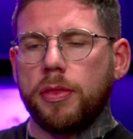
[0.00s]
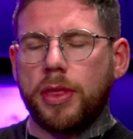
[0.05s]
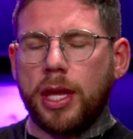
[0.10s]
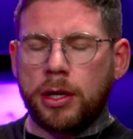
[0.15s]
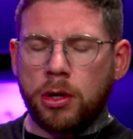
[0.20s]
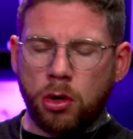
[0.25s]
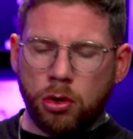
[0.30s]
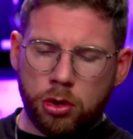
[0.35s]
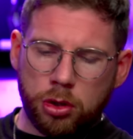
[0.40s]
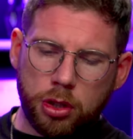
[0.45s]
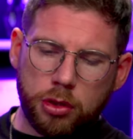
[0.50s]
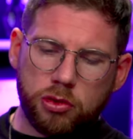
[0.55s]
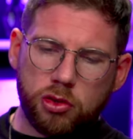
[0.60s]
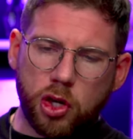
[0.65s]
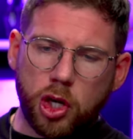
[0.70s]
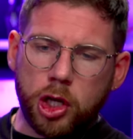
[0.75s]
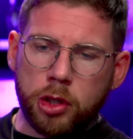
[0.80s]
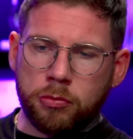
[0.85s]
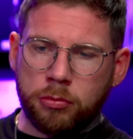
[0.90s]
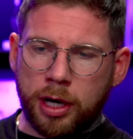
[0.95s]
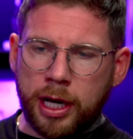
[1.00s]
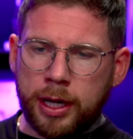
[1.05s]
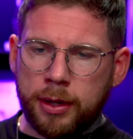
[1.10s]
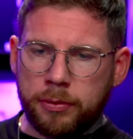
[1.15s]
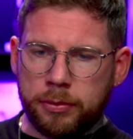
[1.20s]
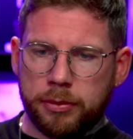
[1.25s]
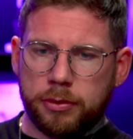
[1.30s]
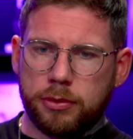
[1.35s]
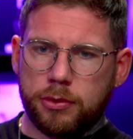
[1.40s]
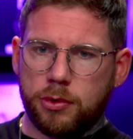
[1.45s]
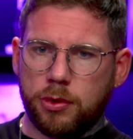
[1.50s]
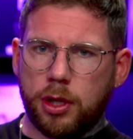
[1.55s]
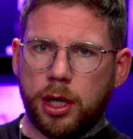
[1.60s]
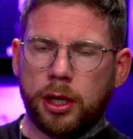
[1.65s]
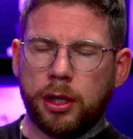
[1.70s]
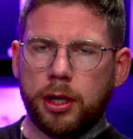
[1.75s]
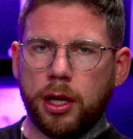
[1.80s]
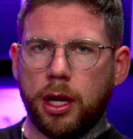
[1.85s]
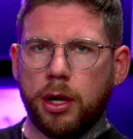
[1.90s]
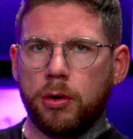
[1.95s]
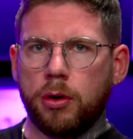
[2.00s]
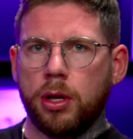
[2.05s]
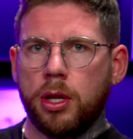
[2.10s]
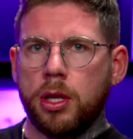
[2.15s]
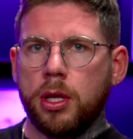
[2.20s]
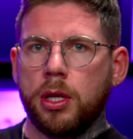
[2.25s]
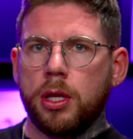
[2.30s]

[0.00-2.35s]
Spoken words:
They're not going to turn around and go,